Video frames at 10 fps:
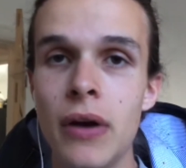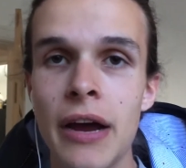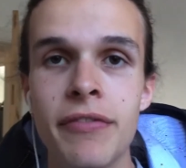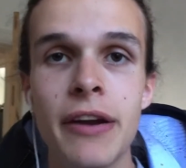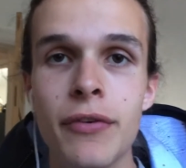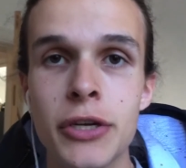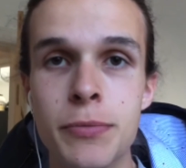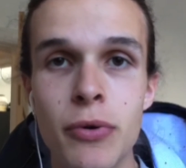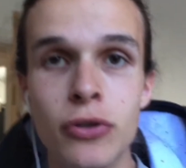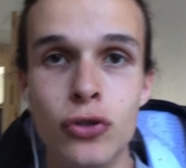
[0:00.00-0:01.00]
I've never
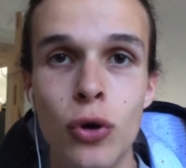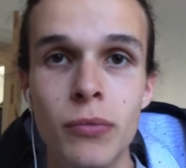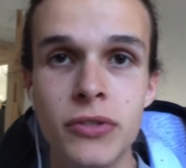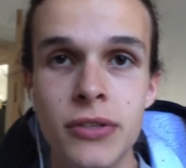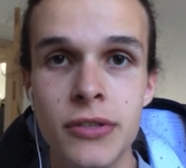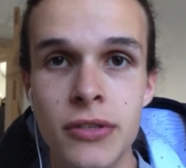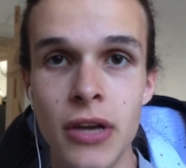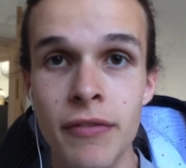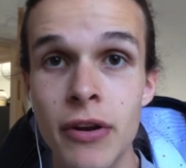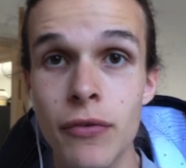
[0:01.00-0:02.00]
experienced homelessness.
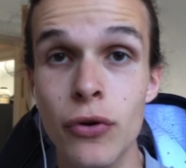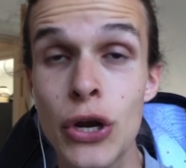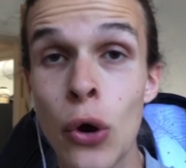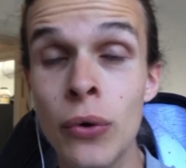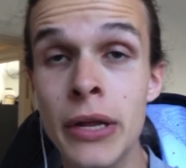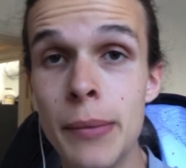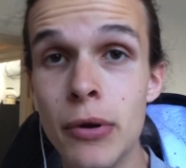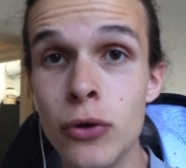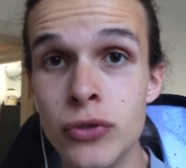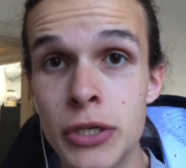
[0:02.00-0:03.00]
I've never known anybody
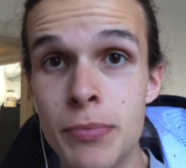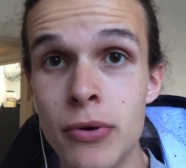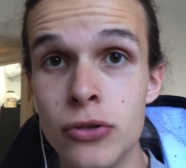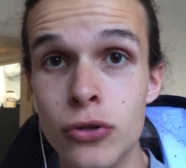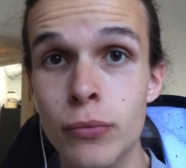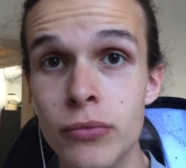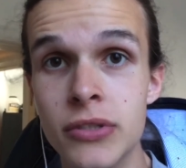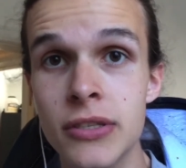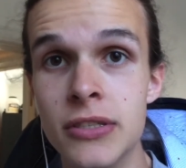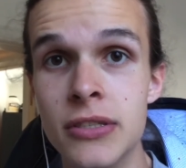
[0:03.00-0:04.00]
who's experienced
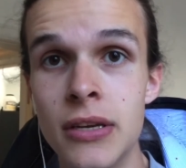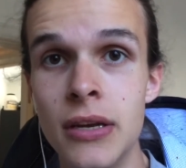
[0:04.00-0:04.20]
homelessness.